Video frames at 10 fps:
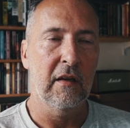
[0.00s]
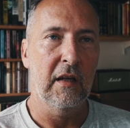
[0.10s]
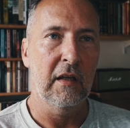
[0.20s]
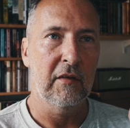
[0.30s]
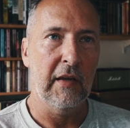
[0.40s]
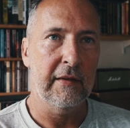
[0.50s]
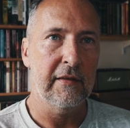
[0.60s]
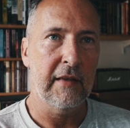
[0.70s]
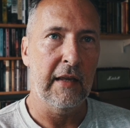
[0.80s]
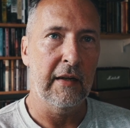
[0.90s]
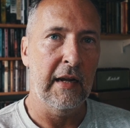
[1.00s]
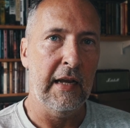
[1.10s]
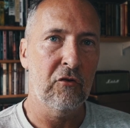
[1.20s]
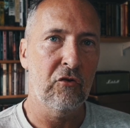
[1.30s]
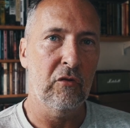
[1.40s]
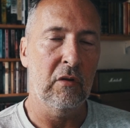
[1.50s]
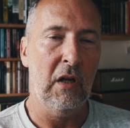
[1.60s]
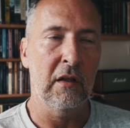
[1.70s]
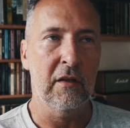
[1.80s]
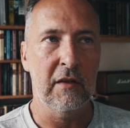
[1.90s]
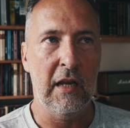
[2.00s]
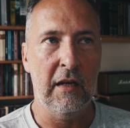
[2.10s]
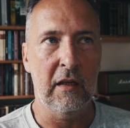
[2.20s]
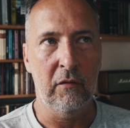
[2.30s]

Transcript: it takes that natural understanding